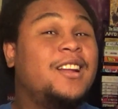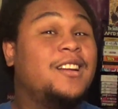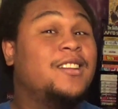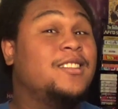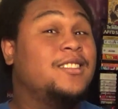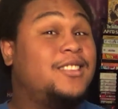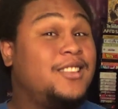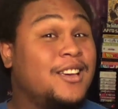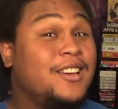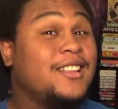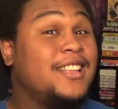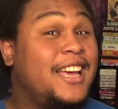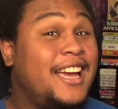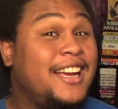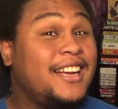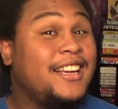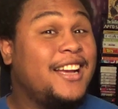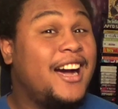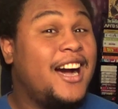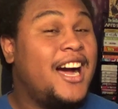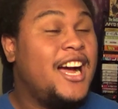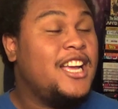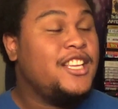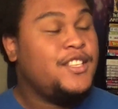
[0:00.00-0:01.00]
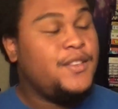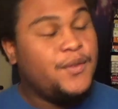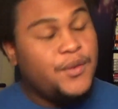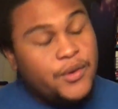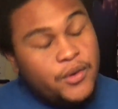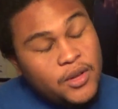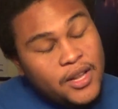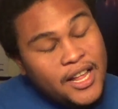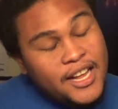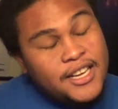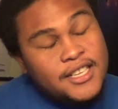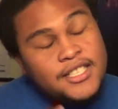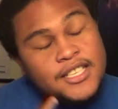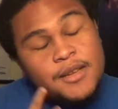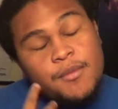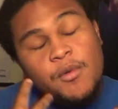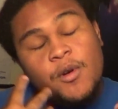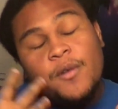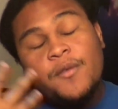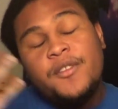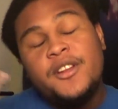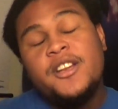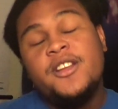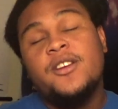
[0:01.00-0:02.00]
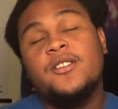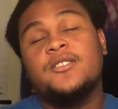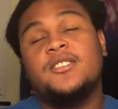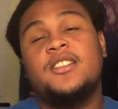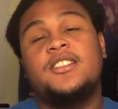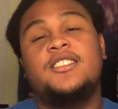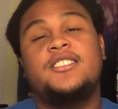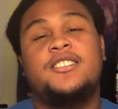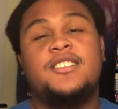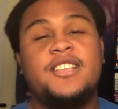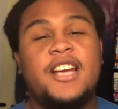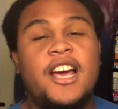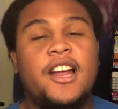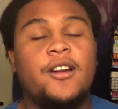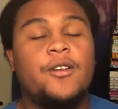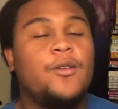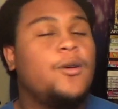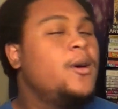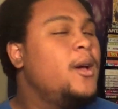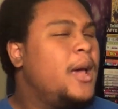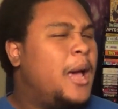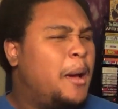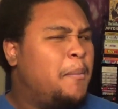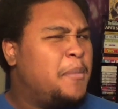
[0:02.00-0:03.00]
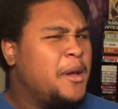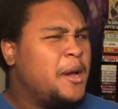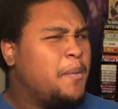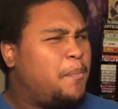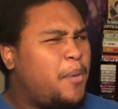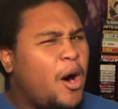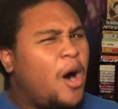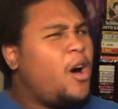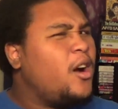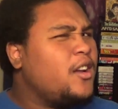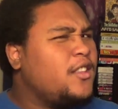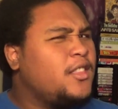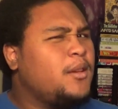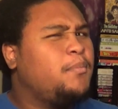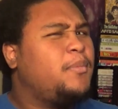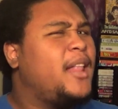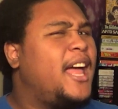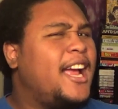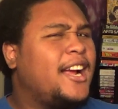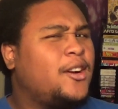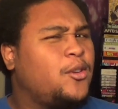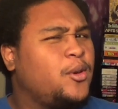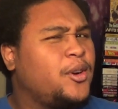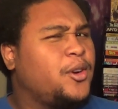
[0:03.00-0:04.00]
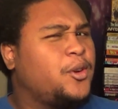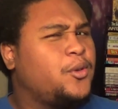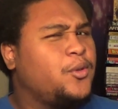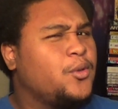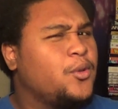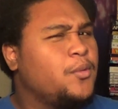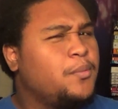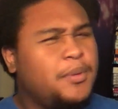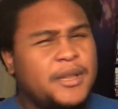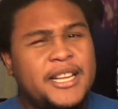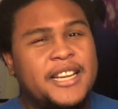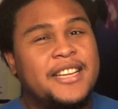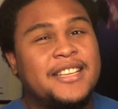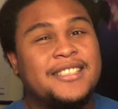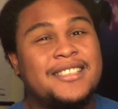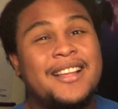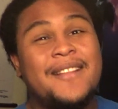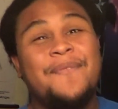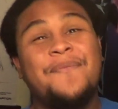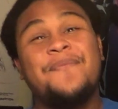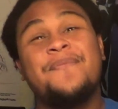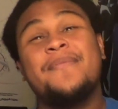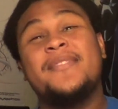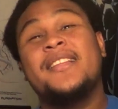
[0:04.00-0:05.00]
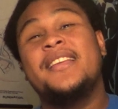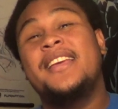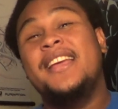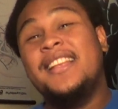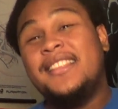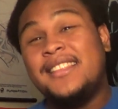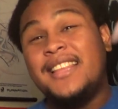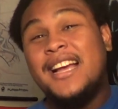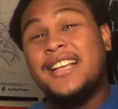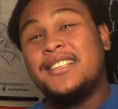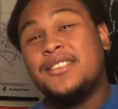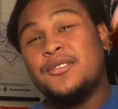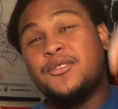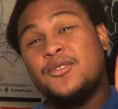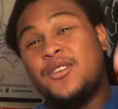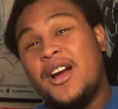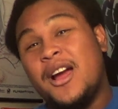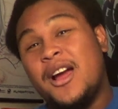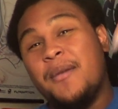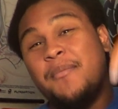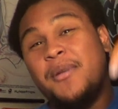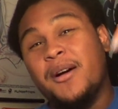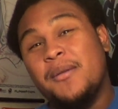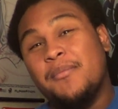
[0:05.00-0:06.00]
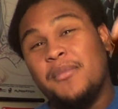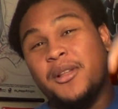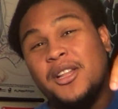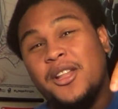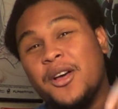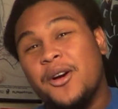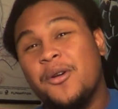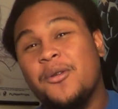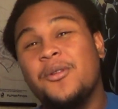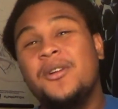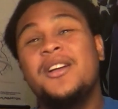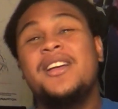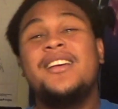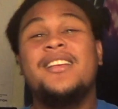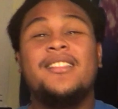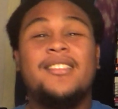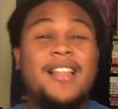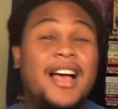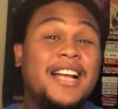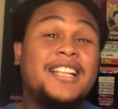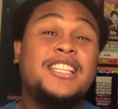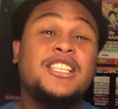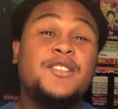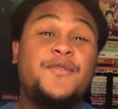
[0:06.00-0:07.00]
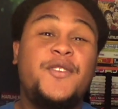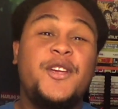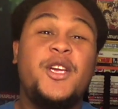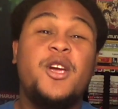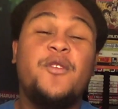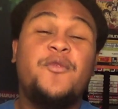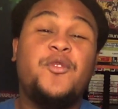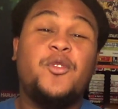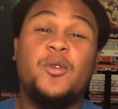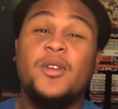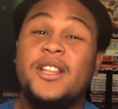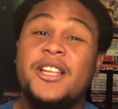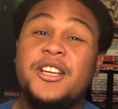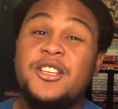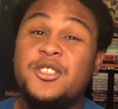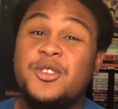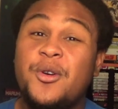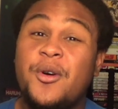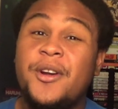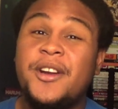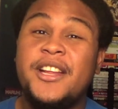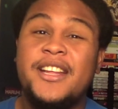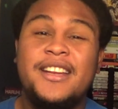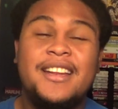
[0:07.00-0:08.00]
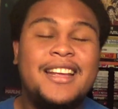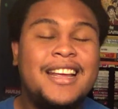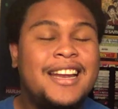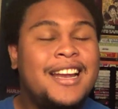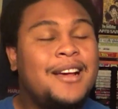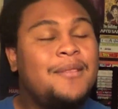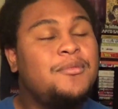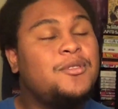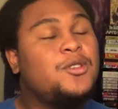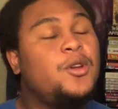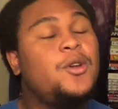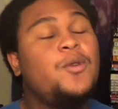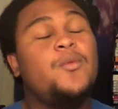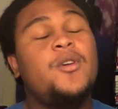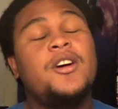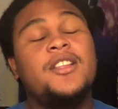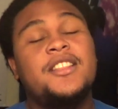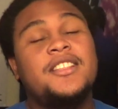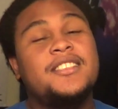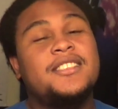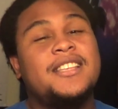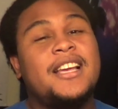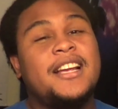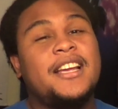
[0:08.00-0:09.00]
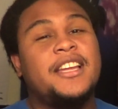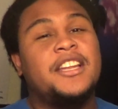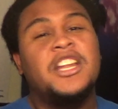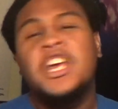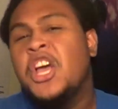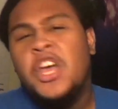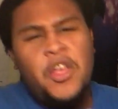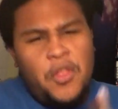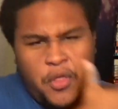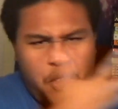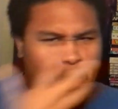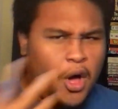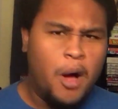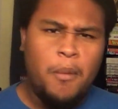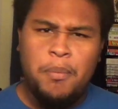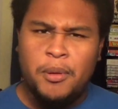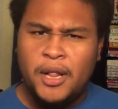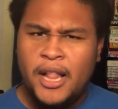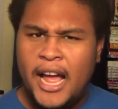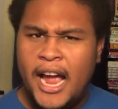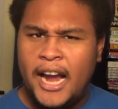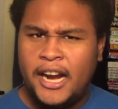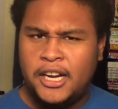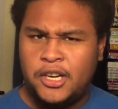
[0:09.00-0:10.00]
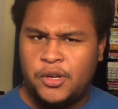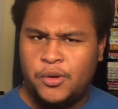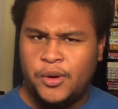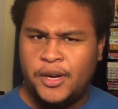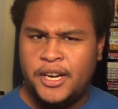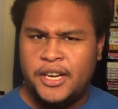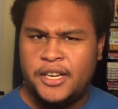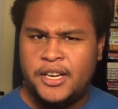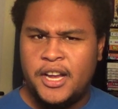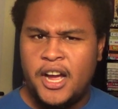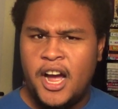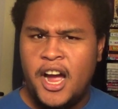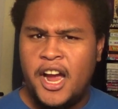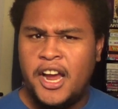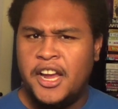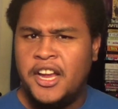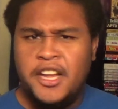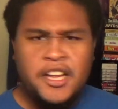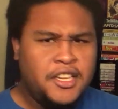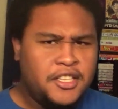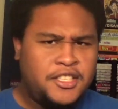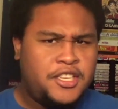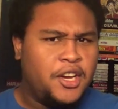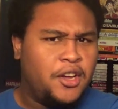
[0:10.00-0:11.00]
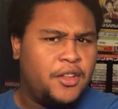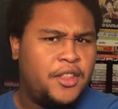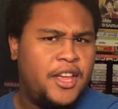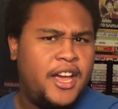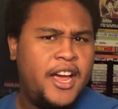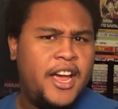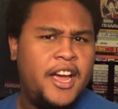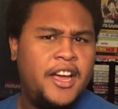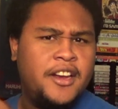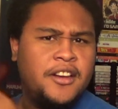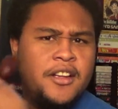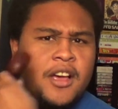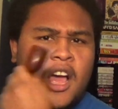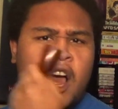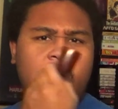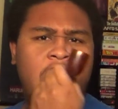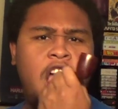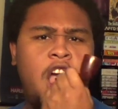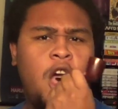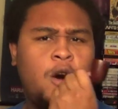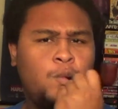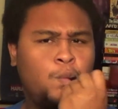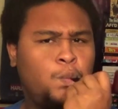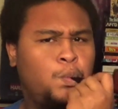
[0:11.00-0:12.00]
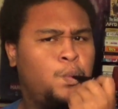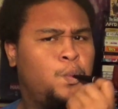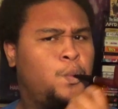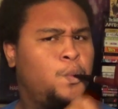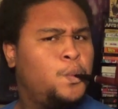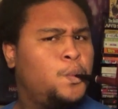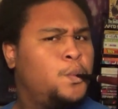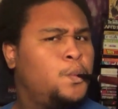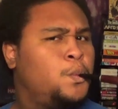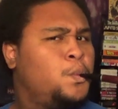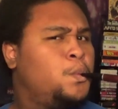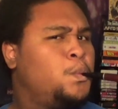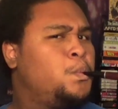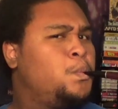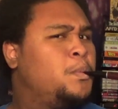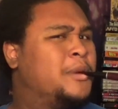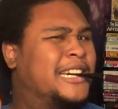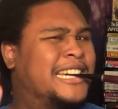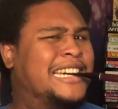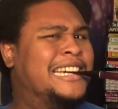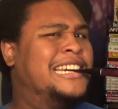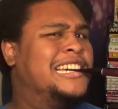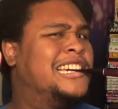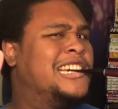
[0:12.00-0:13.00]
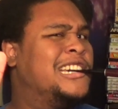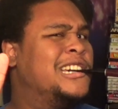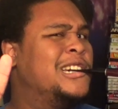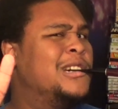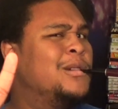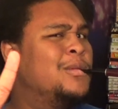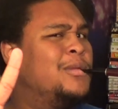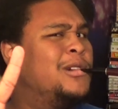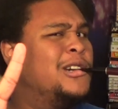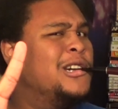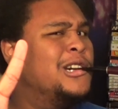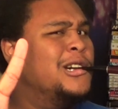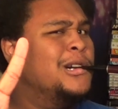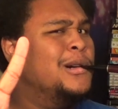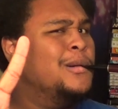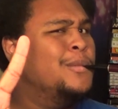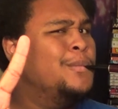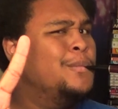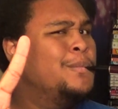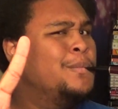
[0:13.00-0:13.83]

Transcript: And until then, guys, if you would like to see more videos on this channel and be a part of the Black Critter Crew, please hit that subscribe button below. Like this video if you really enjoyed it. And i am tell you what second. The Black Critic Guy. Till then, peace, YouTube.